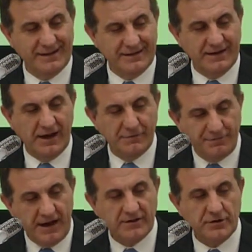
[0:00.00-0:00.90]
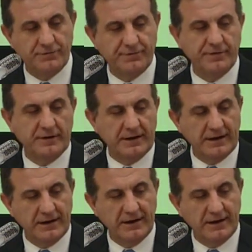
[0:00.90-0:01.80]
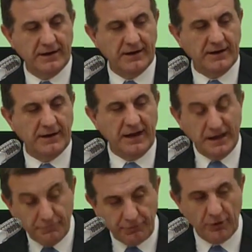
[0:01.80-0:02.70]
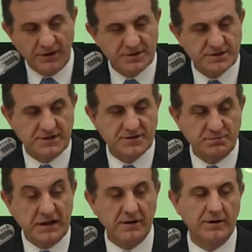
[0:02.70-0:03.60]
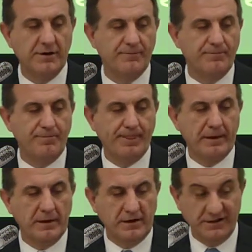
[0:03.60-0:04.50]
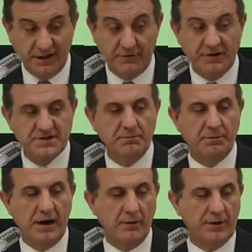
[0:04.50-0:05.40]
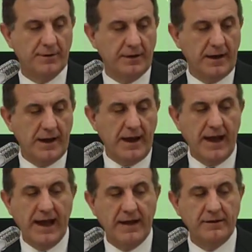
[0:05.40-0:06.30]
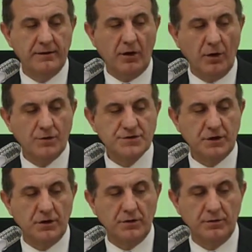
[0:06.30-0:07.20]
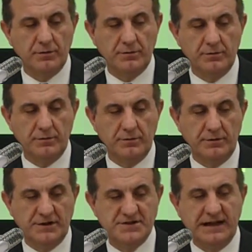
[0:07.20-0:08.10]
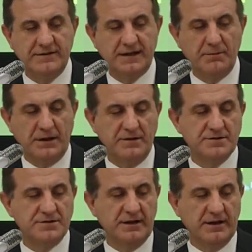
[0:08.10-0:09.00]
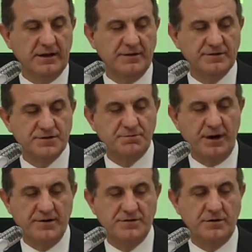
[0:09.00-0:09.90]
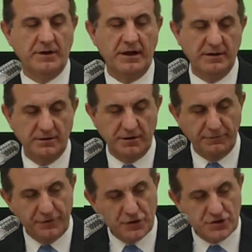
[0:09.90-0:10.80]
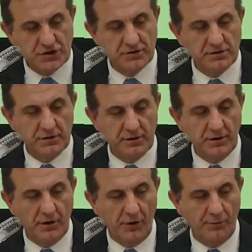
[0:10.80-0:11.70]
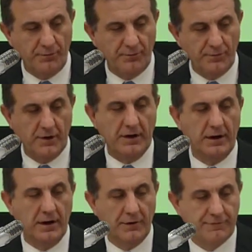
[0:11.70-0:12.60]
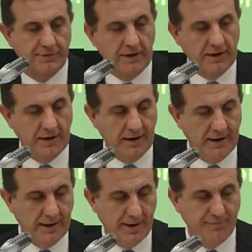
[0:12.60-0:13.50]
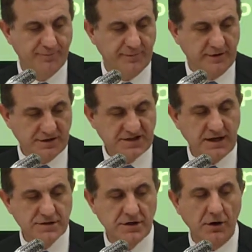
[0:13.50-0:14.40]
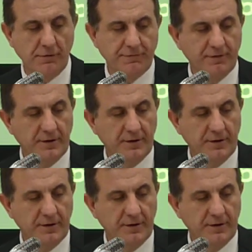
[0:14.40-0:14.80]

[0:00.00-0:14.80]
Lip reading: the effect of influence is bigger in decreasing power. And also, this delta means the spread, the diffusion of in this case, of